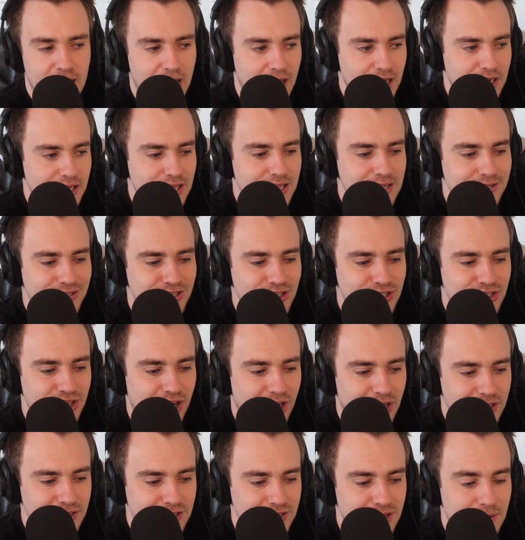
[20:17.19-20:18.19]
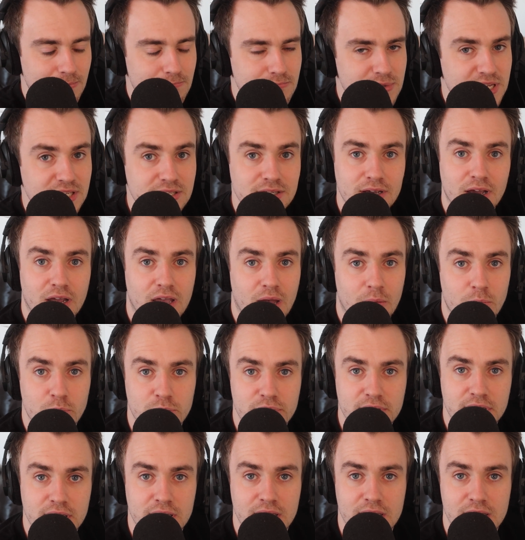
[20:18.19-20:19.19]
and he has started a media
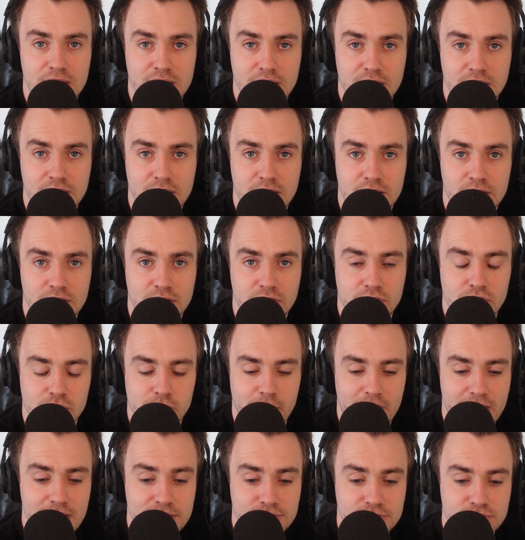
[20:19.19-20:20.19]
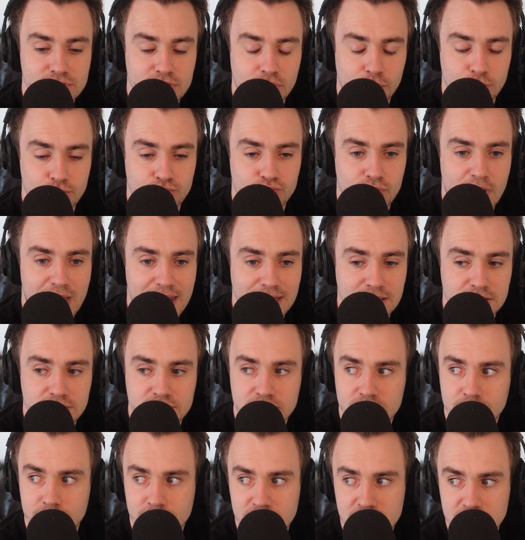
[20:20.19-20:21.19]
company in the US. It's called
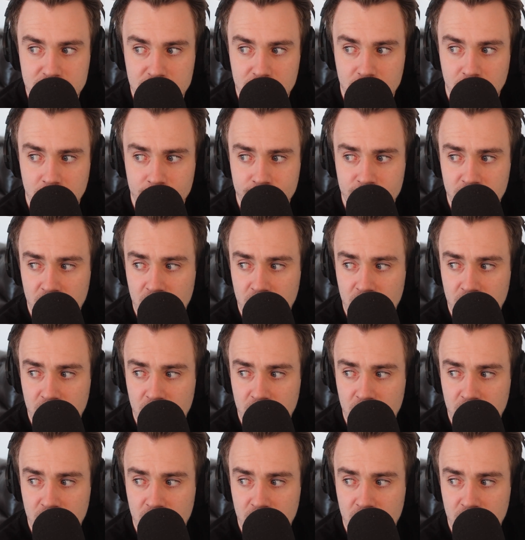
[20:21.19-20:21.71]
Rant Media.